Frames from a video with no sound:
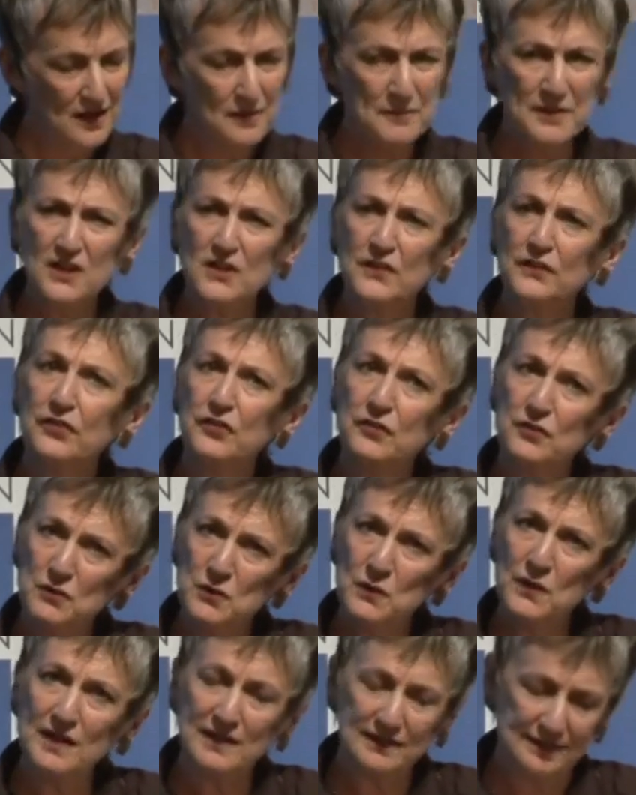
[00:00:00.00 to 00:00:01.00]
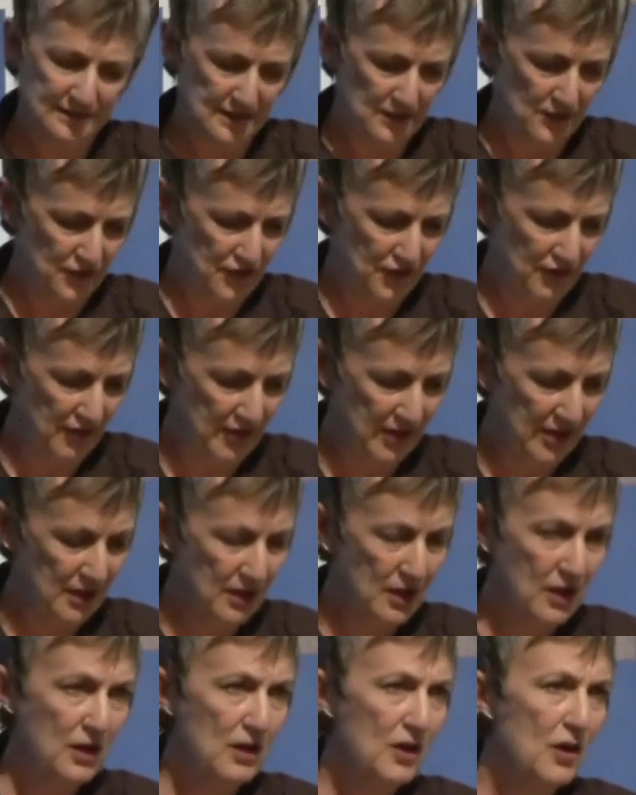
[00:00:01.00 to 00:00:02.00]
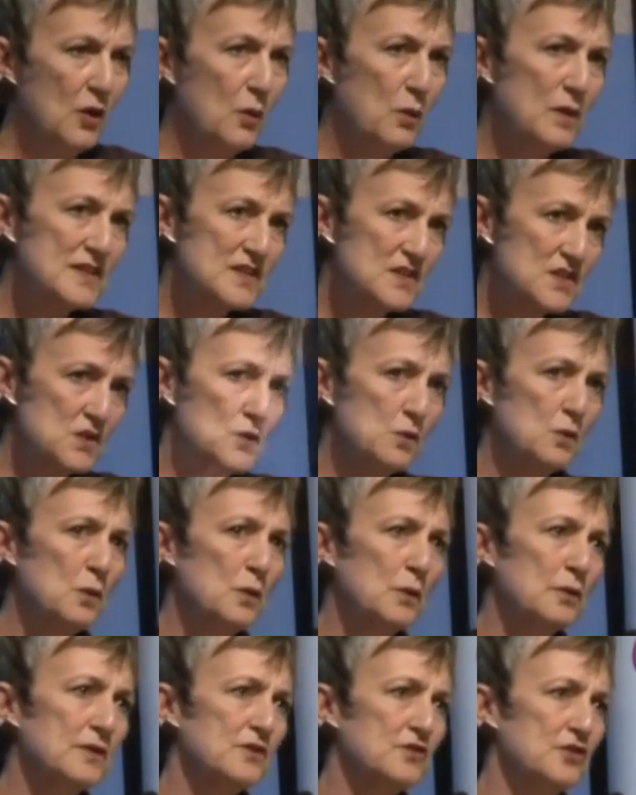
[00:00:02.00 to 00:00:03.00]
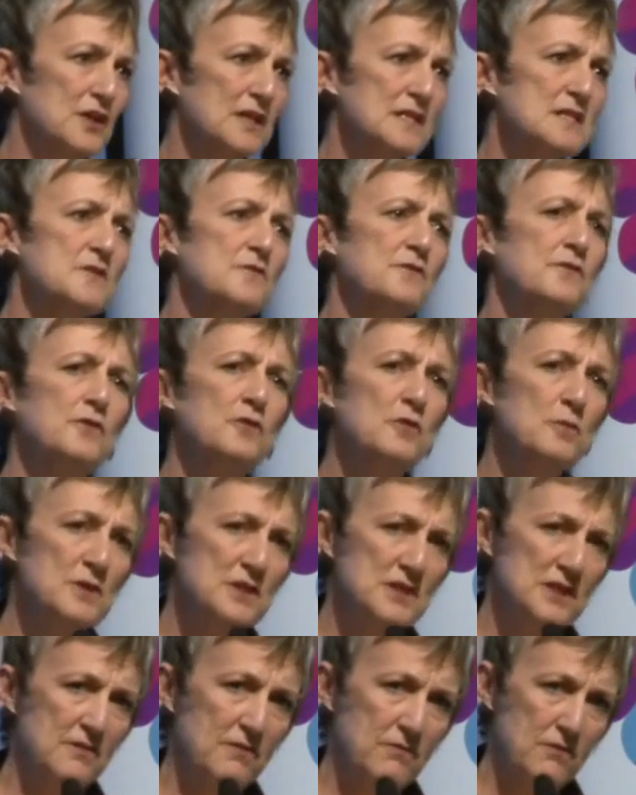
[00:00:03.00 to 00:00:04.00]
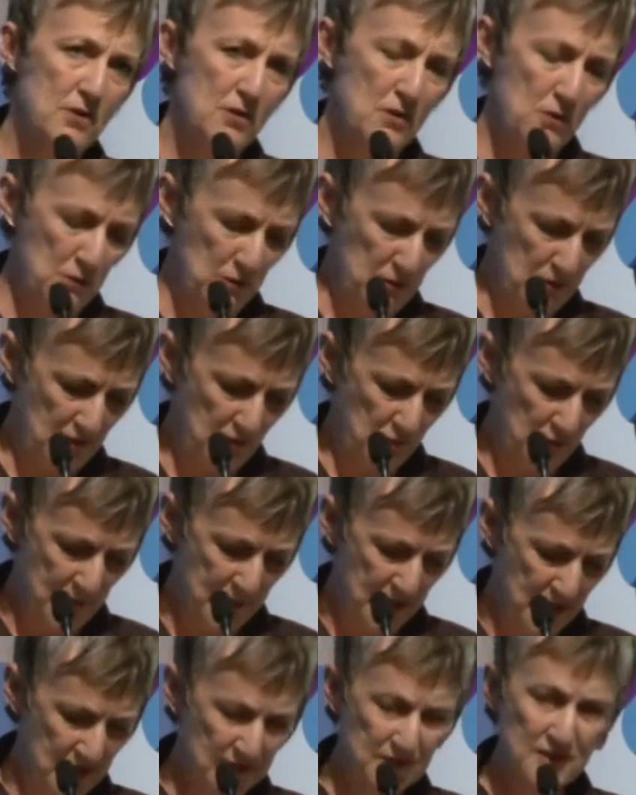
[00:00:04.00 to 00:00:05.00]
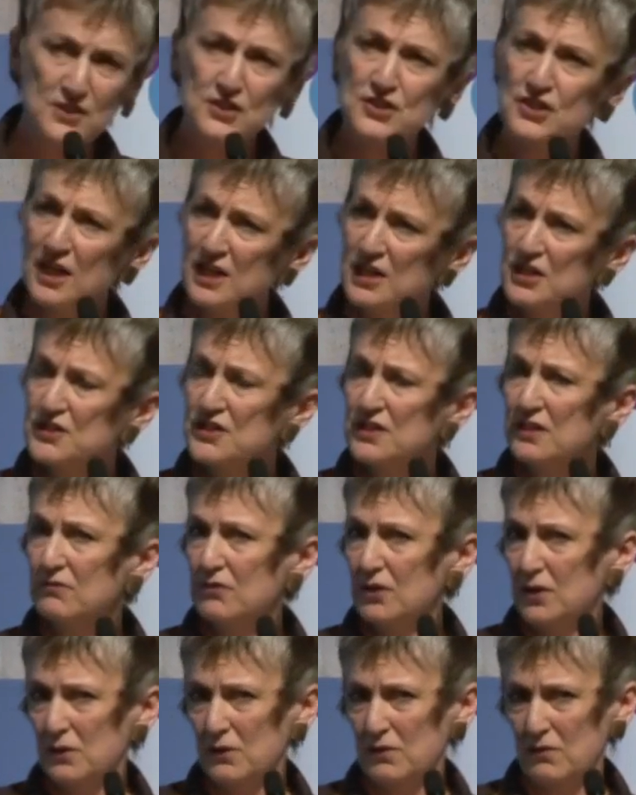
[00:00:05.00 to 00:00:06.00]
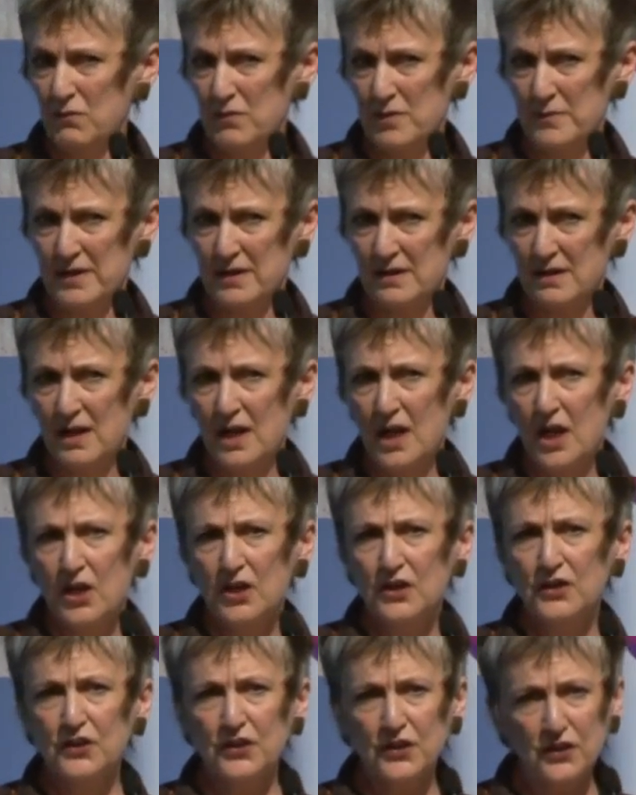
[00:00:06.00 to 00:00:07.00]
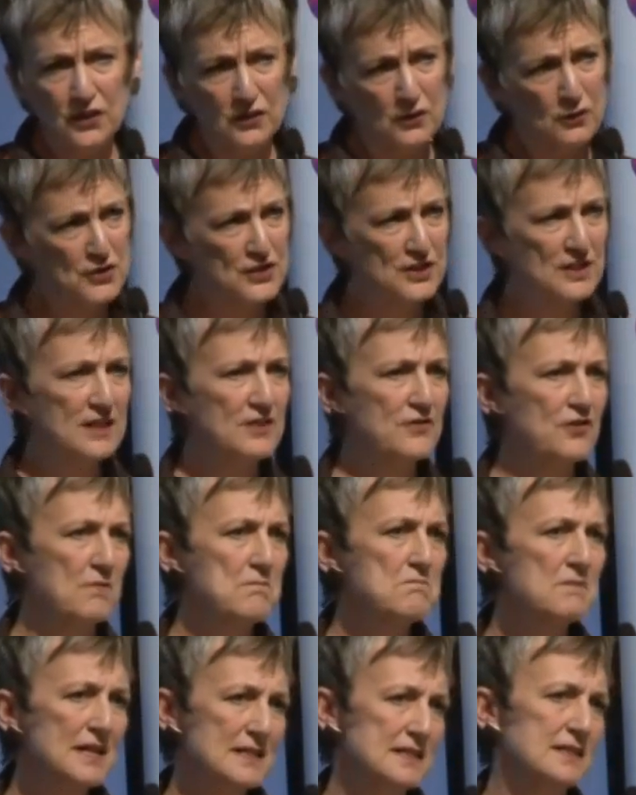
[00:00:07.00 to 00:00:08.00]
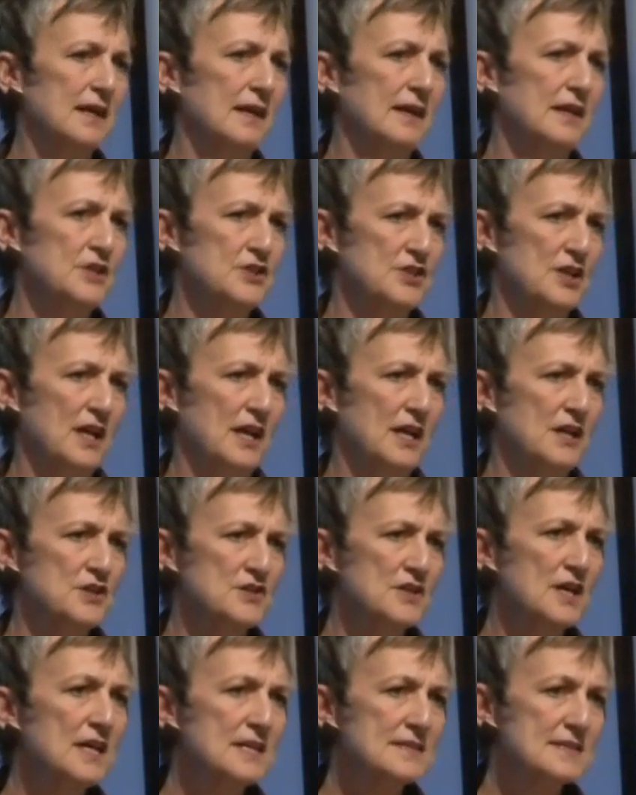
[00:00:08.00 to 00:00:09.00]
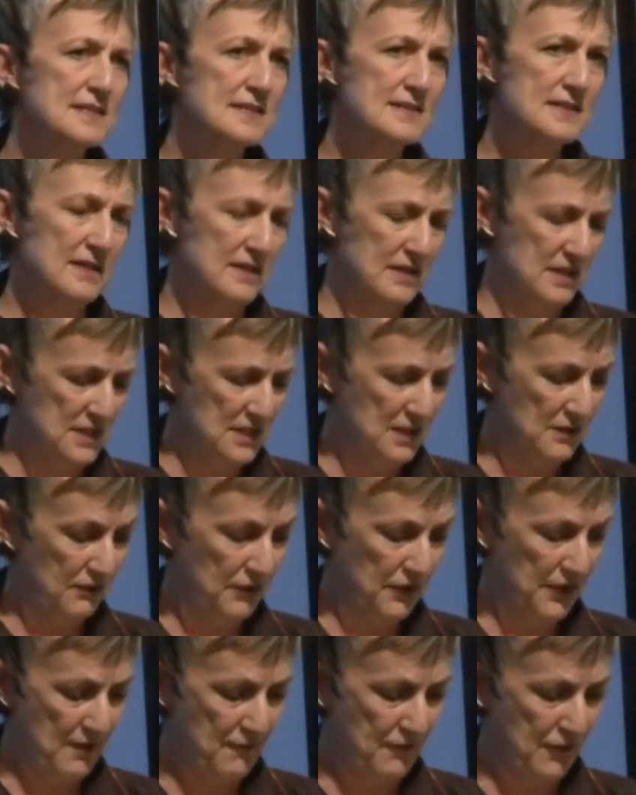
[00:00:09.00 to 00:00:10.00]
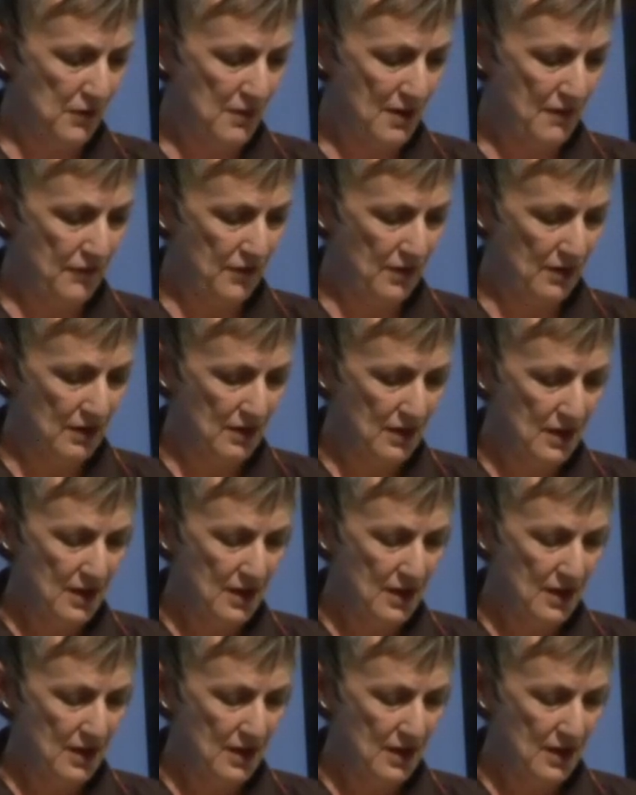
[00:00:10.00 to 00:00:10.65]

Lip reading: Because through that century, we saw the transformative role of women, the changing role of women, hugely, dramatically changed society forever.